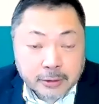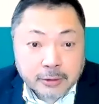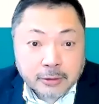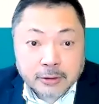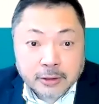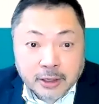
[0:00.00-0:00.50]

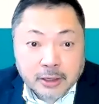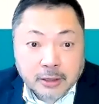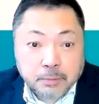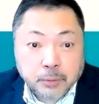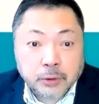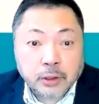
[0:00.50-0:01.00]
the
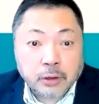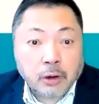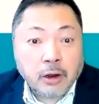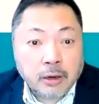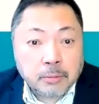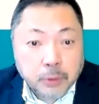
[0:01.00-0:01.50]

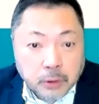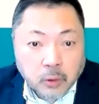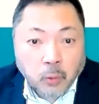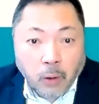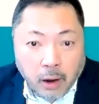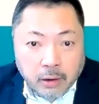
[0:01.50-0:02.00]
Bunurong, Boon
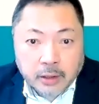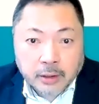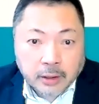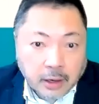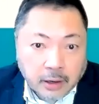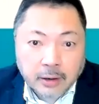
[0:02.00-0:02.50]
Warring,